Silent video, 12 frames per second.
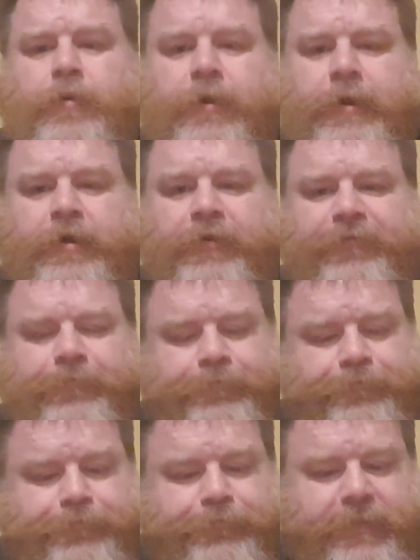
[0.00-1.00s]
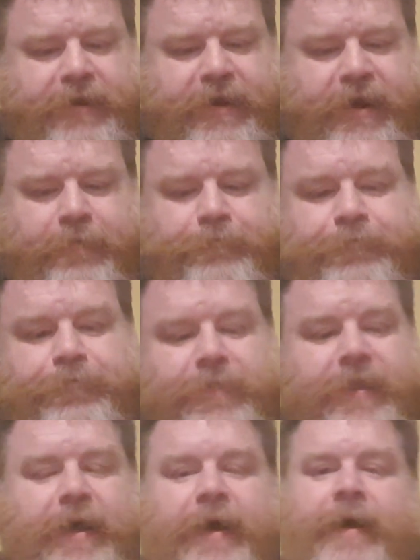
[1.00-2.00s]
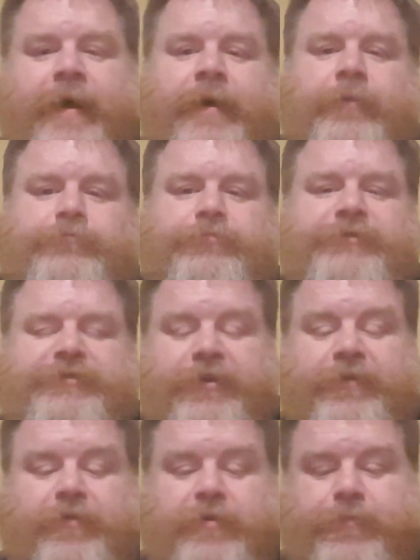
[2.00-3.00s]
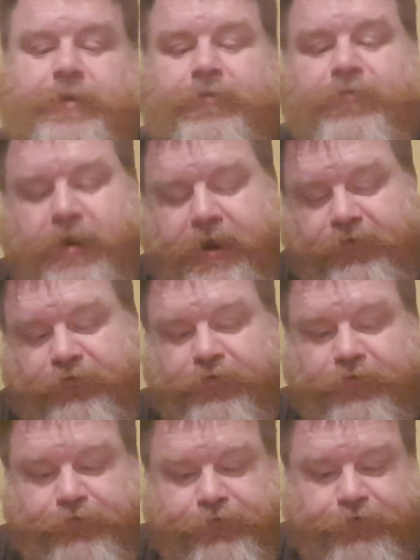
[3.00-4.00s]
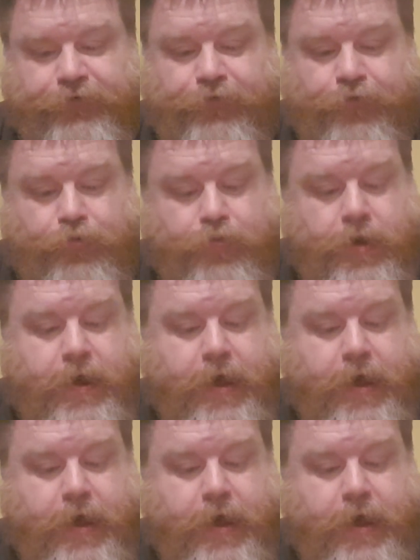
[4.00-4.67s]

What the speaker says: Hey guys, me again. I'm just going to talk a bit in relation to